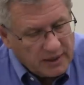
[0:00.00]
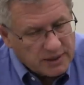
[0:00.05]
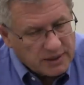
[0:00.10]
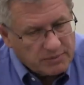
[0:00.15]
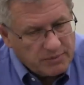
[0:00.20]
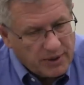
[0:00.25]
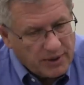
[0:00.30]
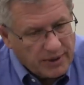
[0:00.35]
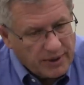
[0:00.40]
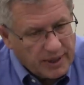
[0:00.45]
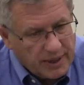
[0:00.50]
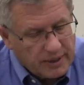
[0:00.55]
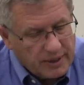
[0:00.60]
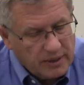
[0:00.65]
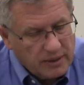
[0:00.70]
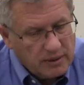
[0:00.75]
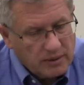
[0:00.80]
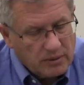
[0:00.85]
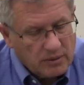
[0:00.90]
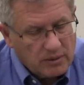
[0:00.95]
that is
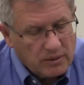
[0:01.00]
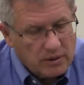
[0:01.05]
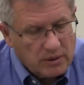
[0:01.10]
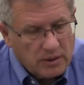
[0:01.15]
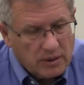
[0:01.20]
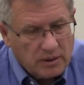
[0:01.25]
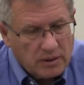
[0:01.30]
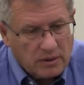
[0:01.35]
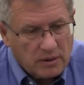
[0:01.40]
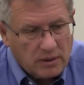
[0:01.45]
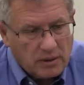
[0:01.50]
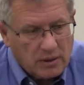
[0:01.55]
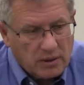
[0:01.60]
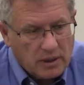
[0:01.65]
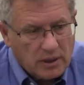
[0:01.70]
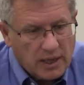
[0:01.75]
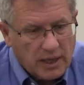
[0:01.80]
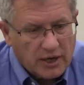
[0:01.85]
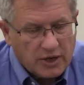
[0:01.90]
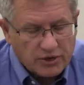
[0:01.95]
buried
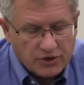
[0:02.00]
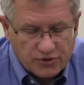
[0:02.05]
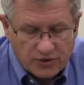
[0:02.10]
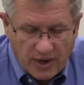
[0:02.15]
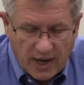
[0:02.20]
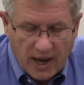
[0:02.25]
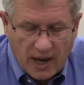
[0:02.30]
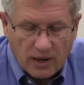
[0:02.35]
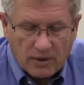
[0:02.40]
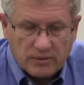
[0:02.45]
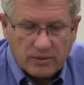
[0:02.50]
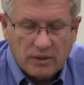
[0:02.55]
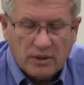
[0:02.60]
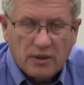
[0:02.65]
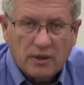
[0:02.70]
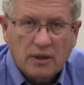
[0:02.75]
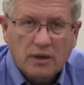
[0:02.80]
in a shroud,